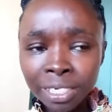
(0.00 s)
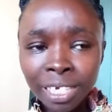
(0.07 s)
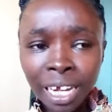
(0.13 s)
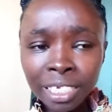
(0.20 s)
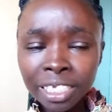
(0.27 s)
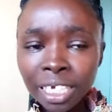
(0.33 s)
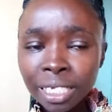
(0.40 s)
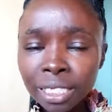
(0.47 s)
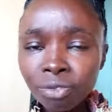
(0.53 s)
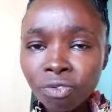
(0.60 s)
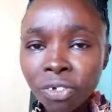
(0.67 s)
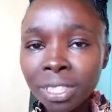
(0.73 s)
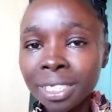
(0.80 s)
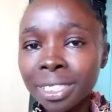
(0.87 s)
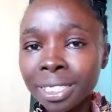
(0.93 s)
done just
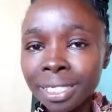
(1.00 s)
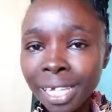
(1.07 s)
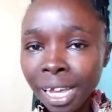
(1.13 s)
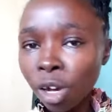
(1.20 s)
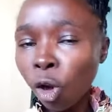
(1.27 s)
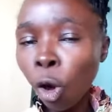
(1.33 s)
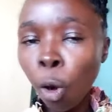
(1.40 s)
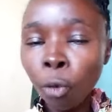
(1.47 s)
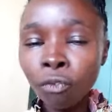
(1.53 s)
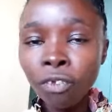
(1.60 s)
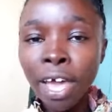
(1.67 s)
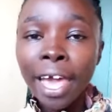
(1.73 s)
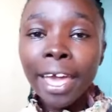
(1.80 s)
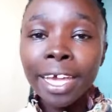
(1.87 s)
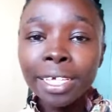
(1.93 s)
for the sake of
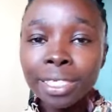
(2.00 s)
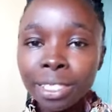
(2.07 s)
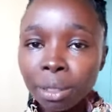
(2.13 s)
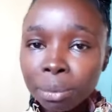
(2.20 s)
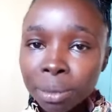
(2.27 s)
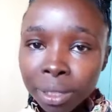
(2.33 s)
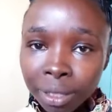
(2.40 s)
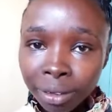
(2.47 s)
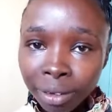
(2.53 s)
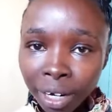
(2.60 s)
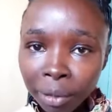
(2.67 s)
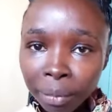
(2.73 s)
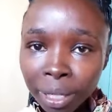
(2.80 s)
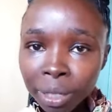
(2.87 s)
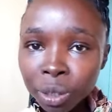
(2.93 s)
his
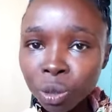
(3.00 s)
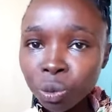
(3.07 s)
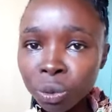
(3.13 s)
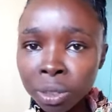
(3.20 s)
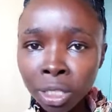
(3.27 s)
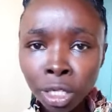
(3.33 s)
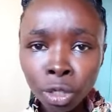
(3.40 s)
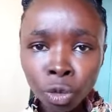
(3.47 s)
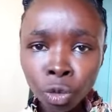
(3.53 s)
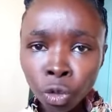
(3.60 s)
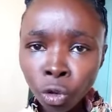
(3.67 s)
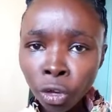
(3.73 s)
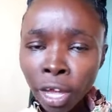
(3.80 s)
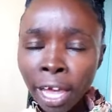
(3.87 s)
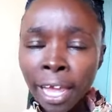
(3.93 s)
subscribers to see, you
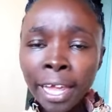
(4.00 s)
know,